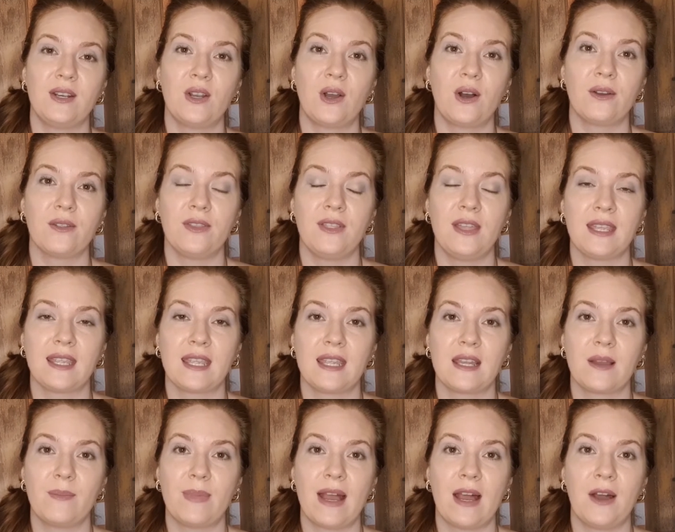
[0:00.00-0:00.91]
not thinking
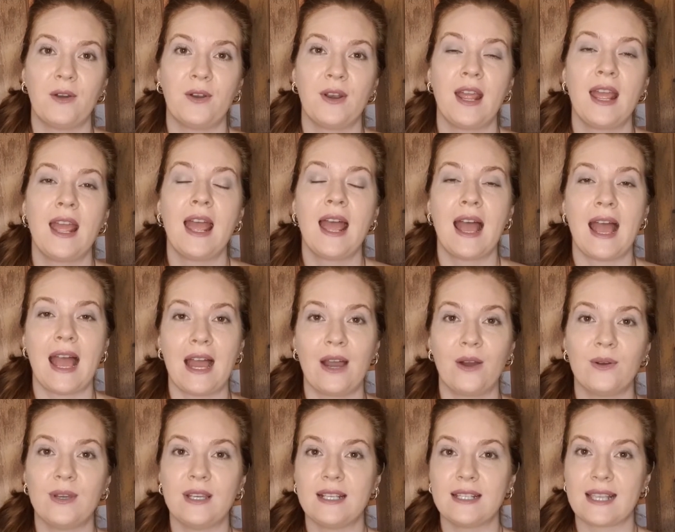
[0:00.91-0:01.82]
about
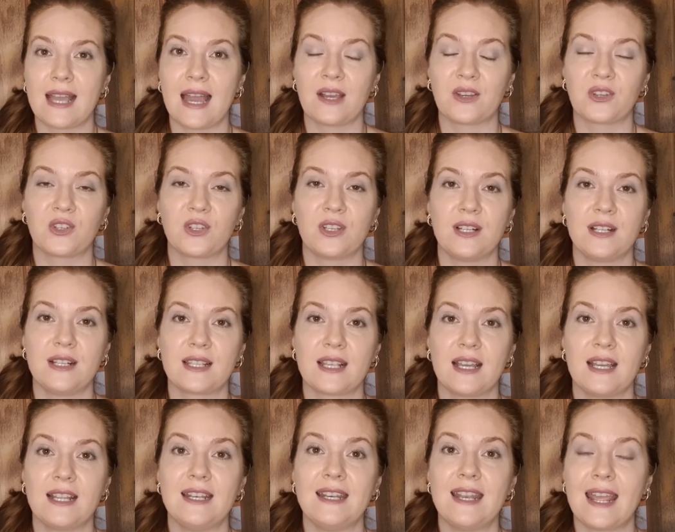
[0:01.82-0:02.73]
how his actions
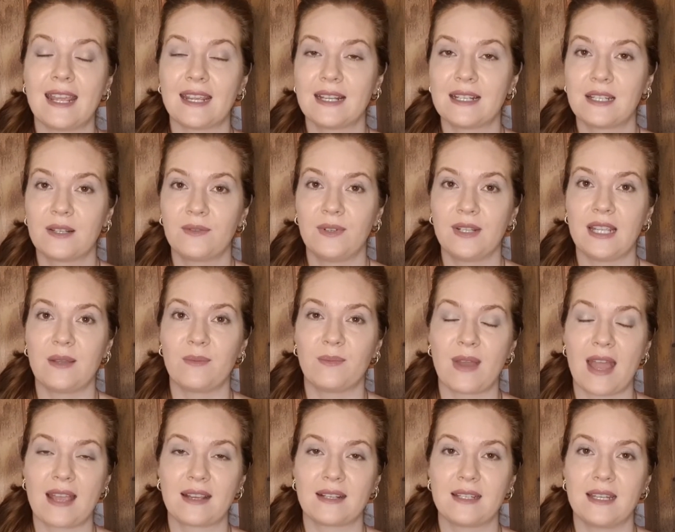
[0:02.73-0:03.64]
are negatively
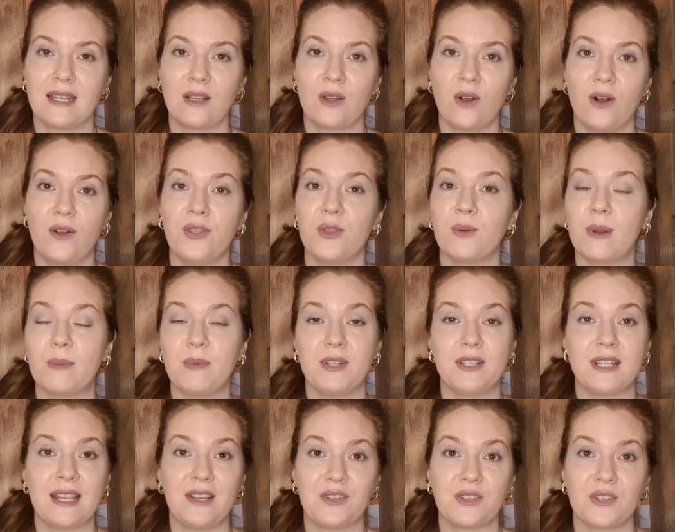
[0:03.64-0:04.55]
impacting on the
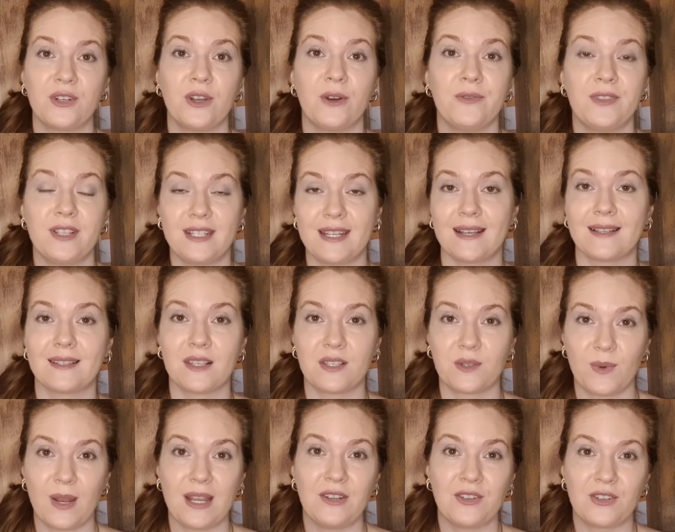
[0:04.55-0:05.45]
reputation of the
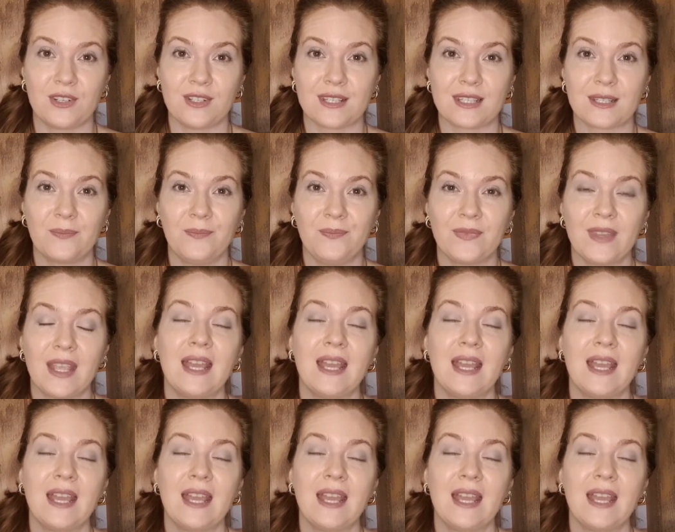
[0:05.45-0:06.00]
Texas Rangers.